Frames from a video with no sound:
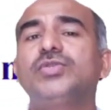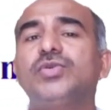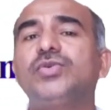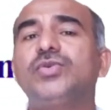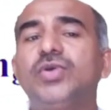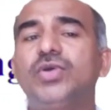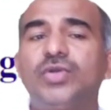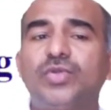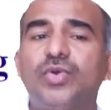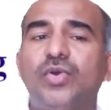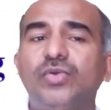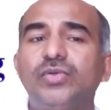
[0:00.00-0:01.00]
So
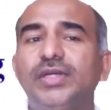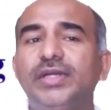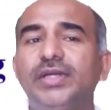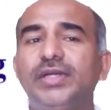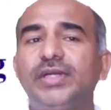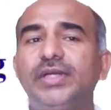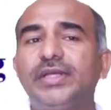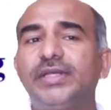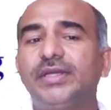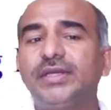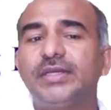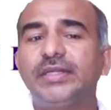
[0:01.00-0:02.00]
throughout the day,
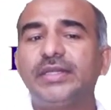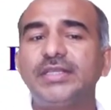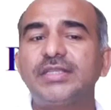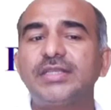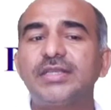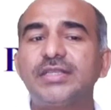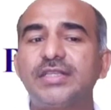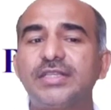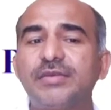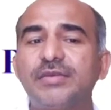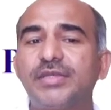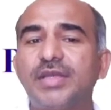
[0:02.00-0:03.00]
these
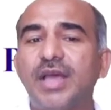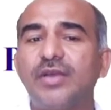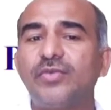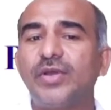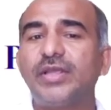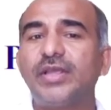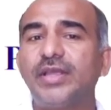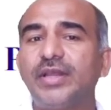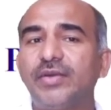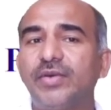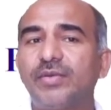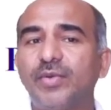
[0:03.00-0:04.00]
systems are
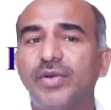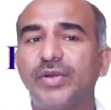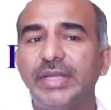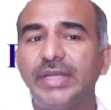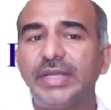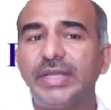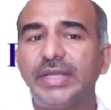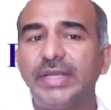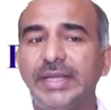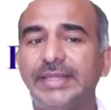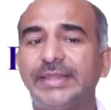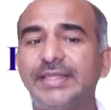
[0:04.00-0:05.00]
working in our body
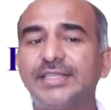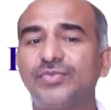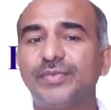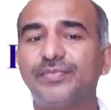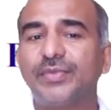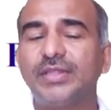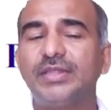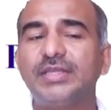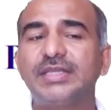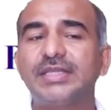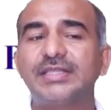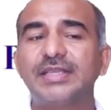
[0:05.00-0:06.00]
in this way,
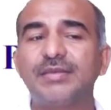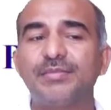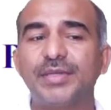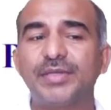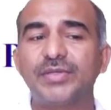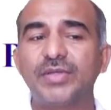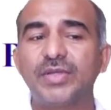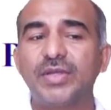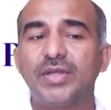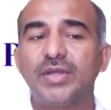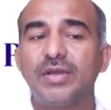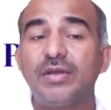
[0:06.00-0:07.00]
in these examples.
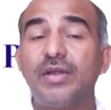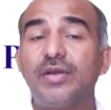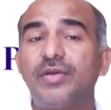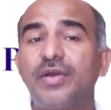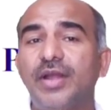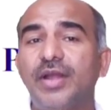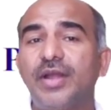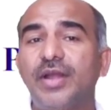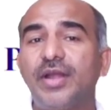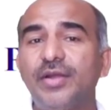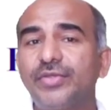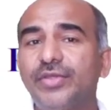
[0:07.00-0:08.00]
Now try
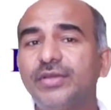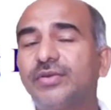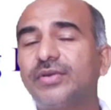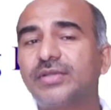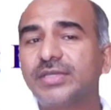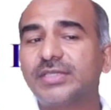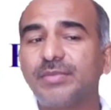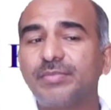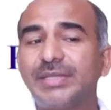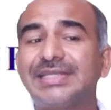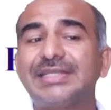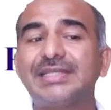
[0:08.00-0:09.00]
to think over these
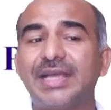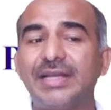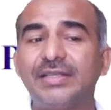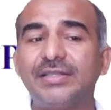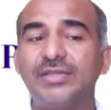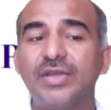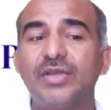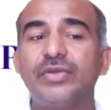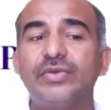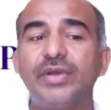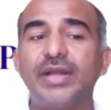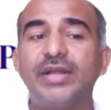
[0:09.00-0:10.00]
examples in silence.
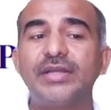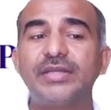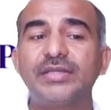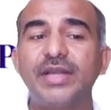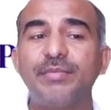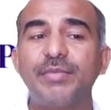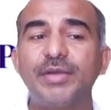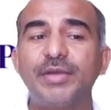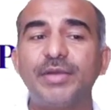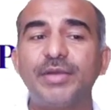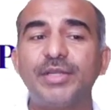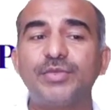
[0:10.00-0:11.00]
You will understand
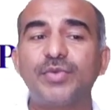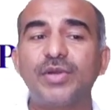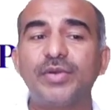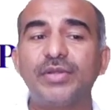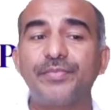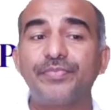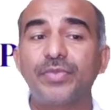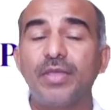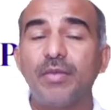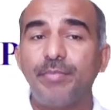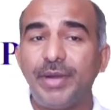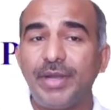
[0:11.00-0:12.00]
much more about them.
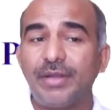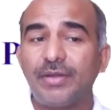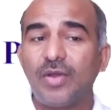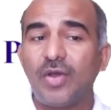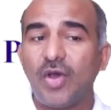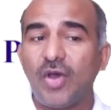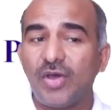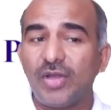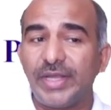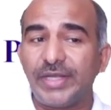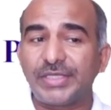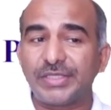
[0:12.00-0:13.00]
But
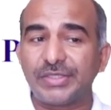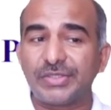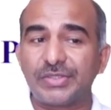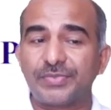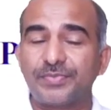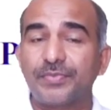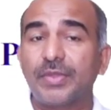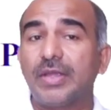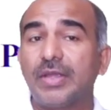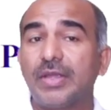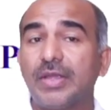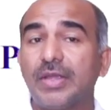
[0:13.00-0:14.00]
all actions,
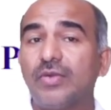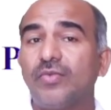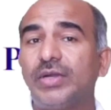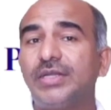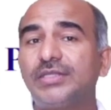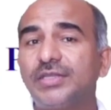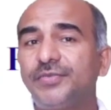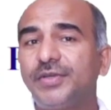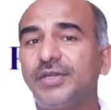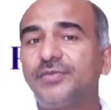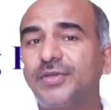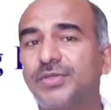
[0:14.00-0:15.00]
what is
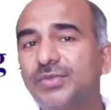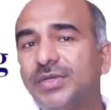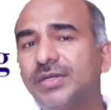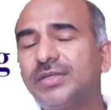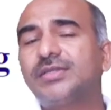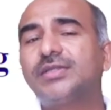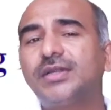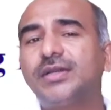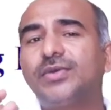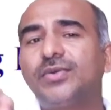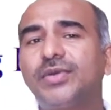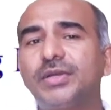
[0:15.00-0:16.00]
difficult for student is
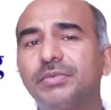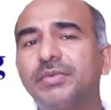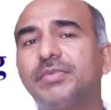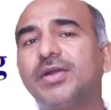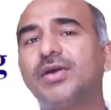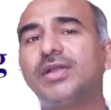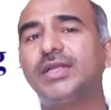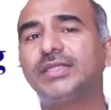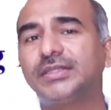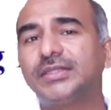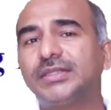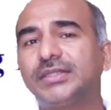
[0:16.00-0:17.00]
they don't remember all
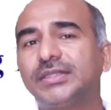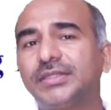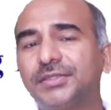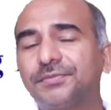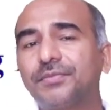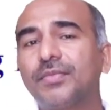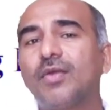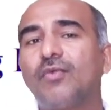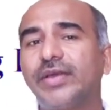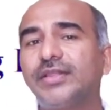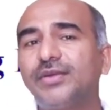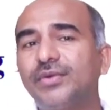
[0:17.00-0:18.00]
actions.
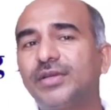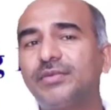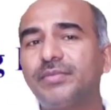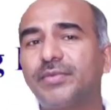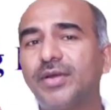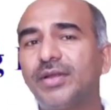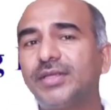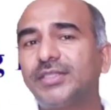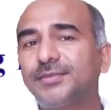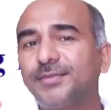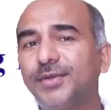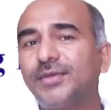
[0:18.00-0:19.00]
Why they don't remember all actions?